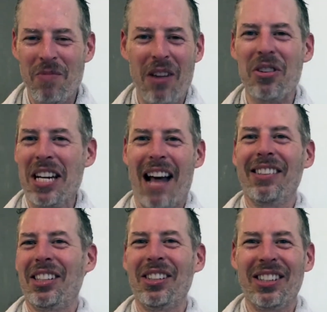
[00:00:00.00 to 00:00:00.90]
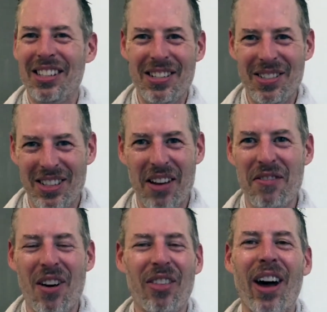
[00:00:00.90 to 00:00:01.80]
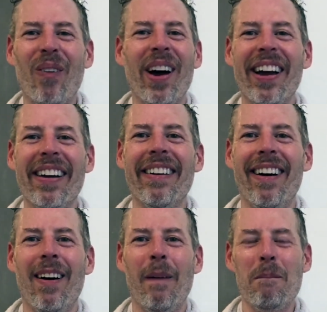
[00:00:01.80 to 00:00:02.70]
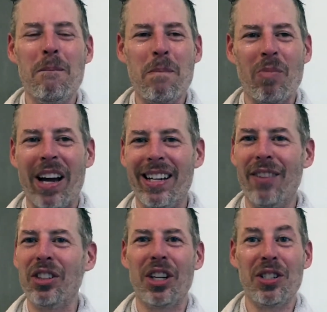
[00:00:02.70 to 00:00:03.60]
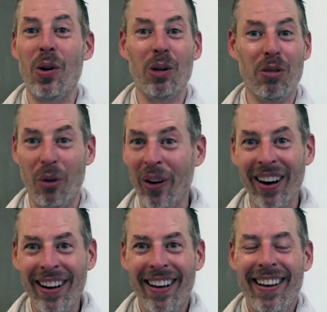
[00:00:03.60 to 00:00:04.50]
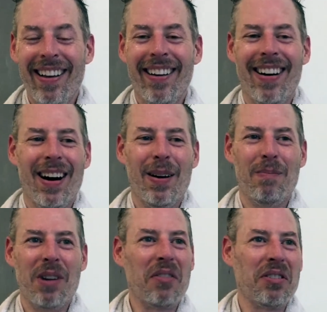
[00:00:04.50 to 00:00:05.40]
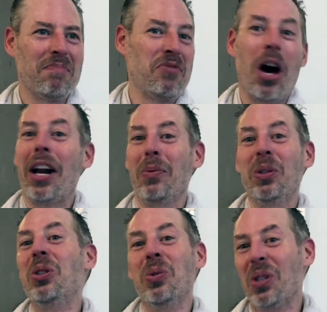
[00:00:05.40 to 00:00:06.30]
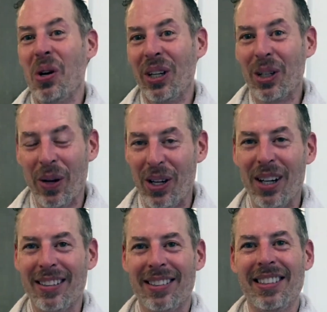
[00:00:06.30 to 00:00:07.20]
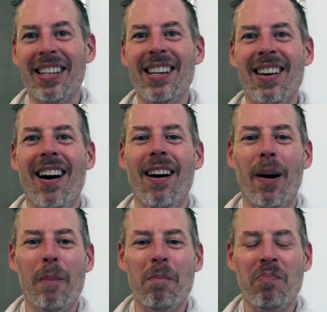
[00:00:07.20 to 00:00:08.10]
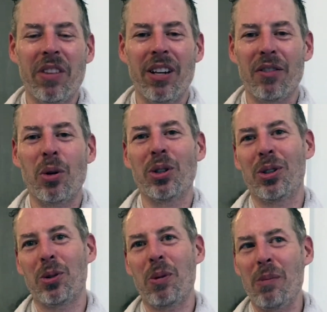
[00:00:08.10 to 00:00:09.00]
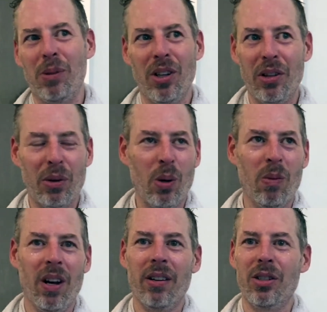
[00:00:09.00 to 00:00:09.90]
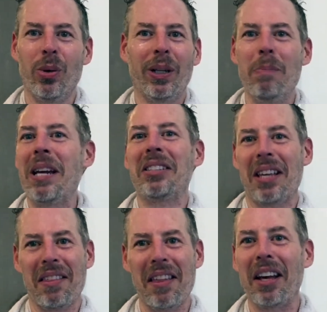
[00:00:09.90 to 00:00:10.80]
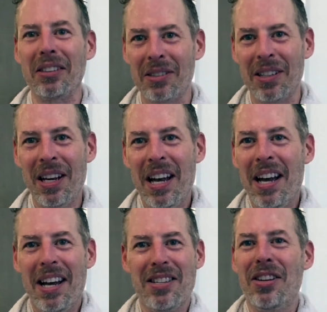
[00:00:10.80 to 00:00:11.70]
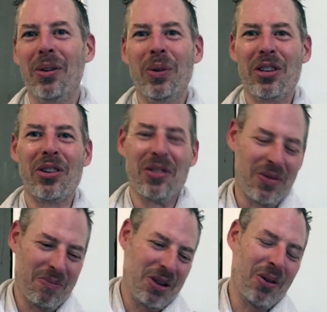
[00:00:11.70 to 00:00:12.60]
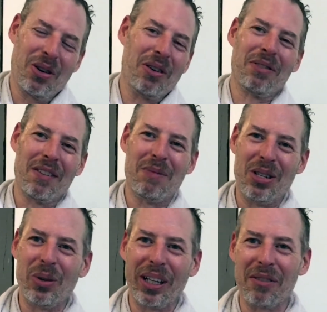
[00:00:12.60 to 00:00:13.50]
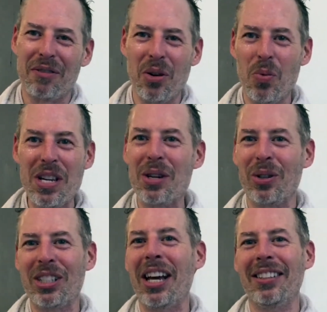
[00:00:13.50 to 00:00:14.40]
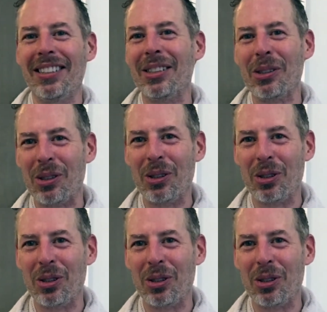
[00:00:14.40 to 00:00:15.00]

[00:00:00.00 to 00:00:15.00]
Every analogy you could use, I felt that way. I had never done yoga before, never thought I would do yoga, quite honestly. And of course, there's people in the room that are doing amazing things. And when you're in the room, you don't know if they've been doing it for a week or 10 years.